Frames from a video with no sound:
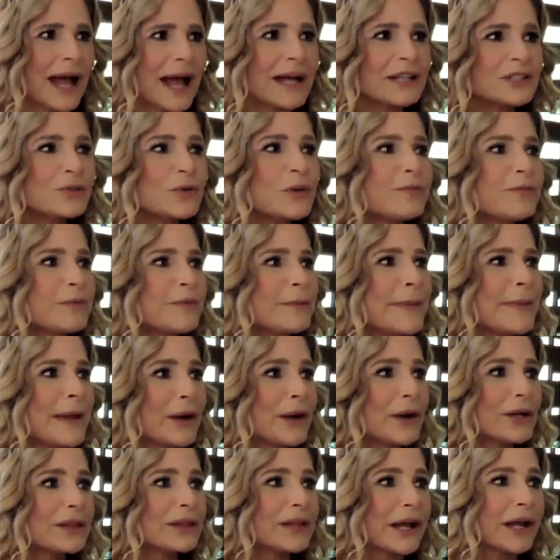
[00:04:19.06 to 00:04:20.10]
as we've been
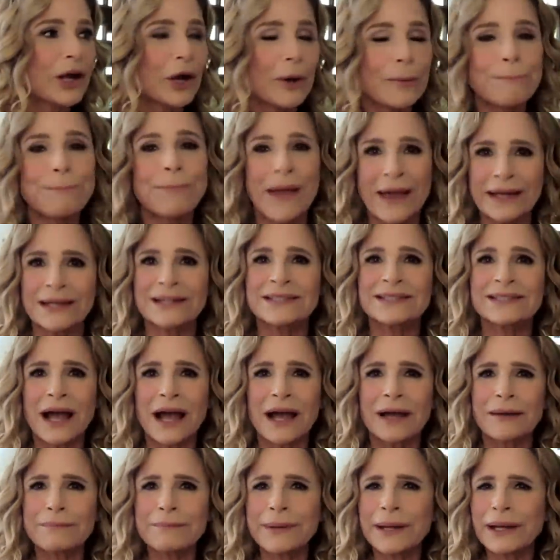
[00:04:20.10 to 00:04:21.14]
married, like our bed has
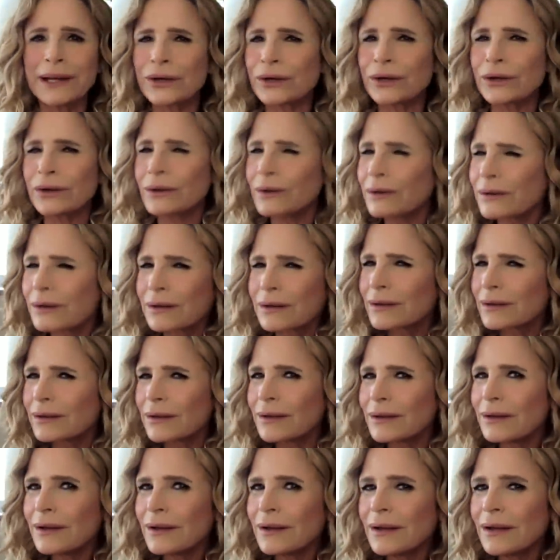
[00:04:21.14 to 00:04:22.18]
gotten bigger.
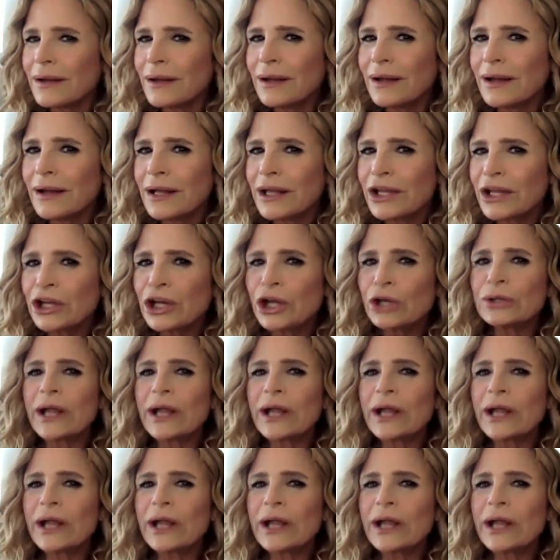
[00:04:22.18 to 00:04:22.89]
You know,